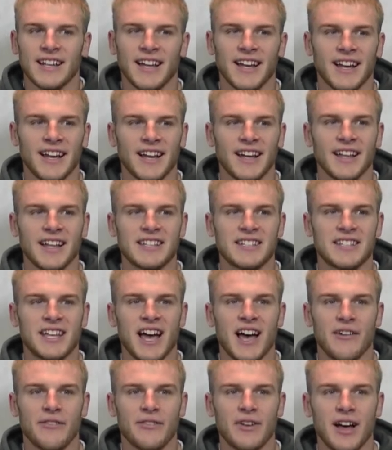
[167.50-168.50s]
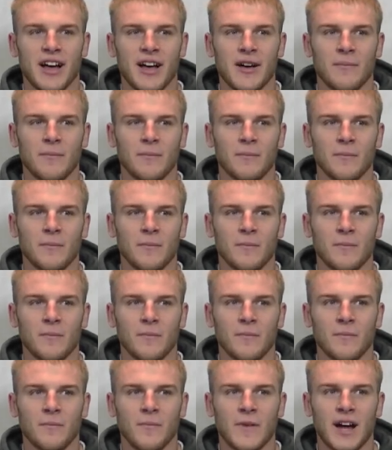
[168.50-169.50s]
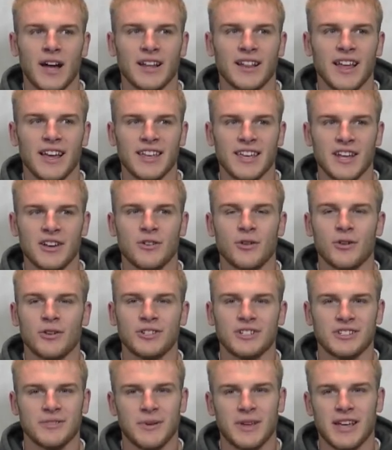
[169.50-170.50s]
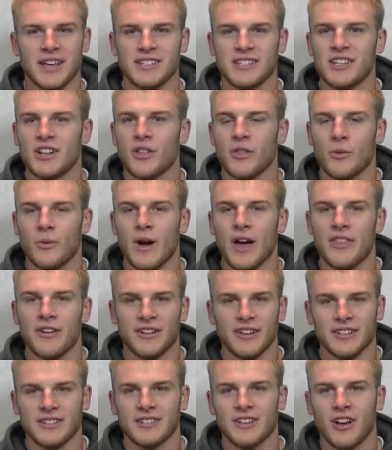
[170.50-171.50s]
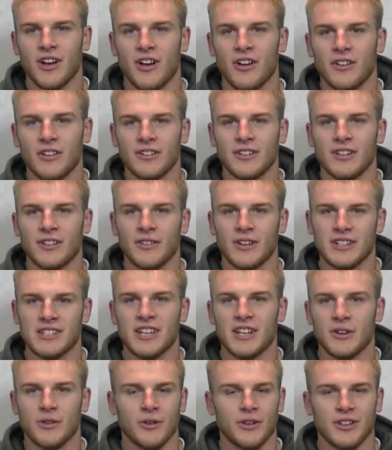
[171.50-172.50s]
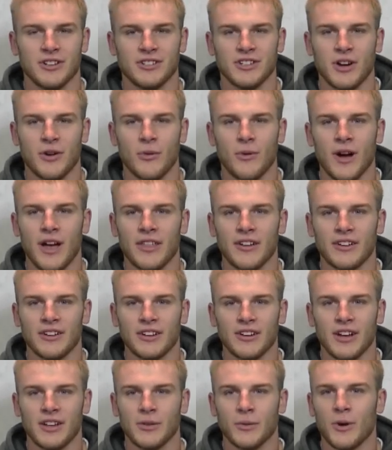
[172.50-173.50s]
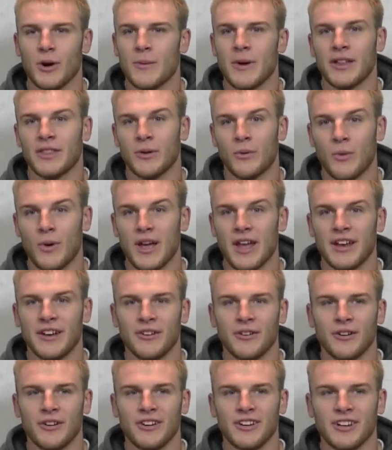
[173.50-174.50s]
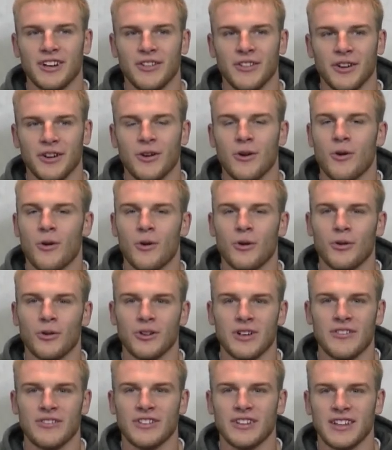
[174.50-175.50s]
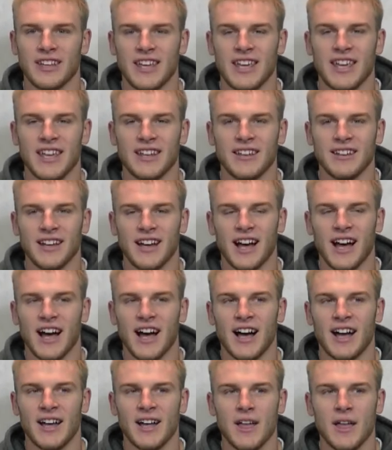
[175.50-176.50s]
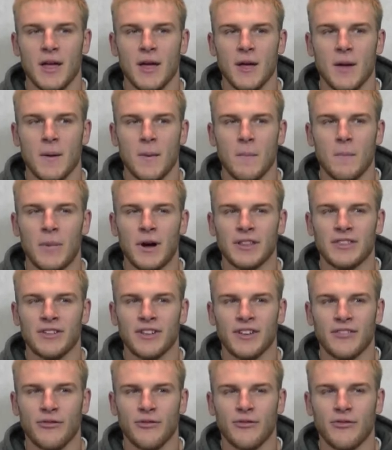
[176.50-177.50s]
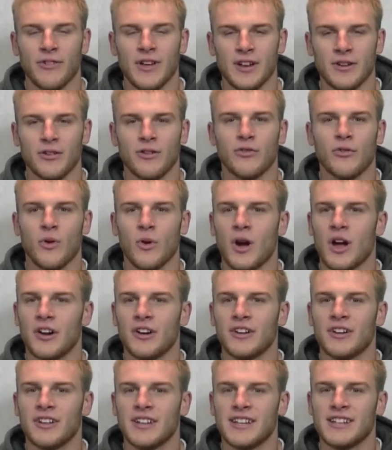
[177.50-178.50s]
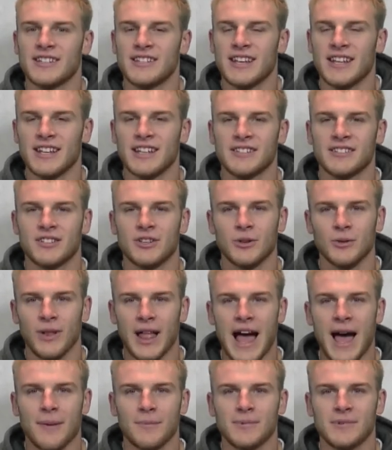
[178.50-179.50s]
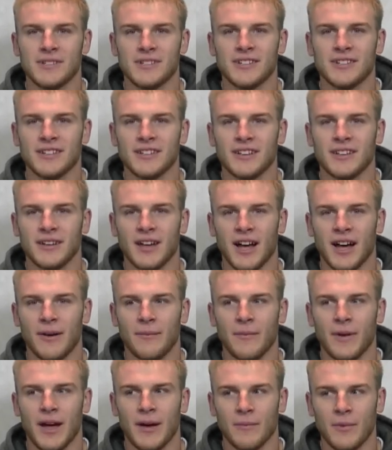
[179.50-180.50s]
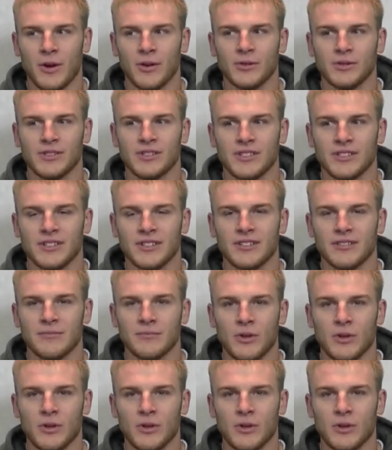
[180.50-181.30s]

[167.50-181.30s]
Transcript: That's tough. I like indoor just because the weather. It's indoor. There's no weather. You don't have to worry about the wind or the cold or even the heat. But the indoor 400, it is 2 laps at most